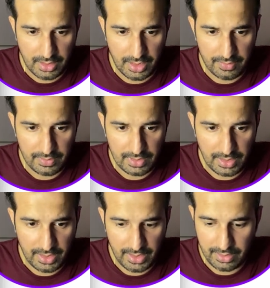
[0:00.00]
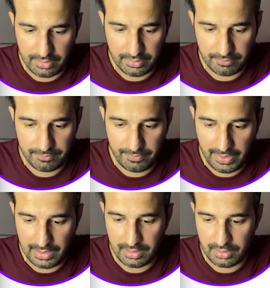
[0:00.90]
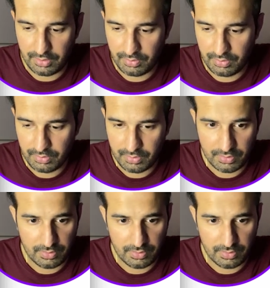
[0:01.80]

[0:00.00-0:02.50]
I will add the values.